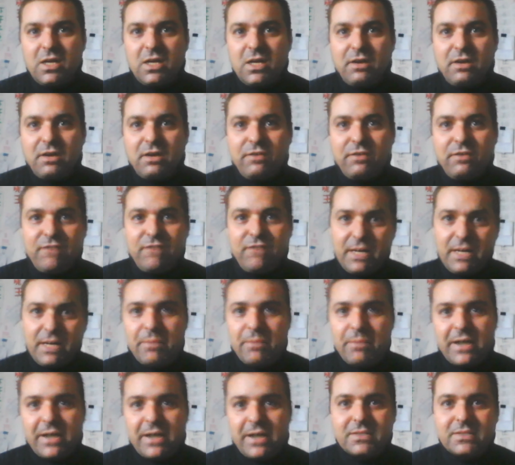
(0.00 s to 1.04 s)
funny
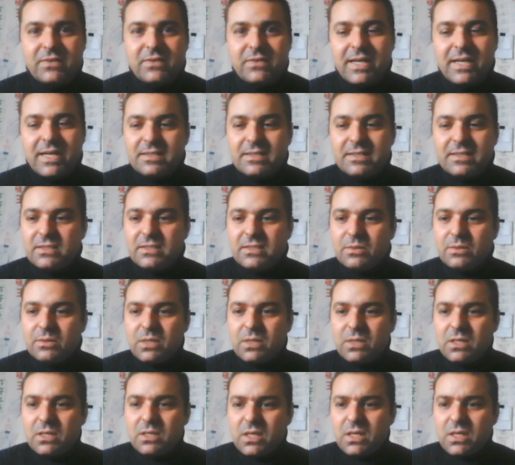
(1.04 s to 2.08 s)
parts, right? So
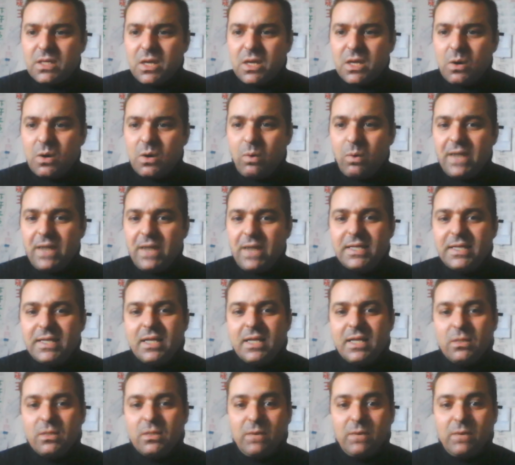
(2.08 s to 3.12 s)
why they
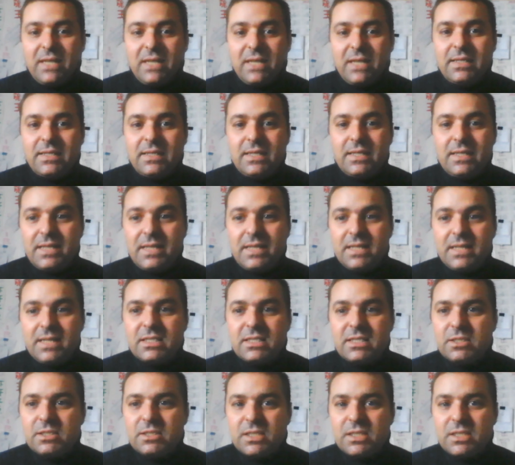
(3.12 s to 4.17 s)

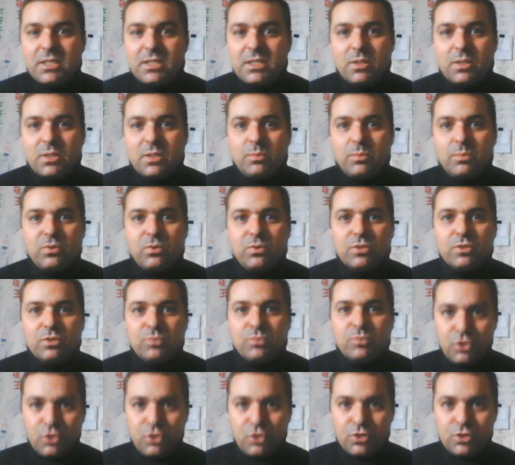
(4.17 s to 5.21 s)
didn't put
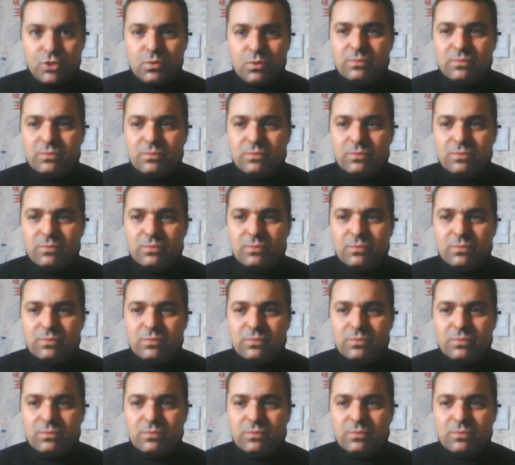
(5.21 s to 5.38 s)
Mushu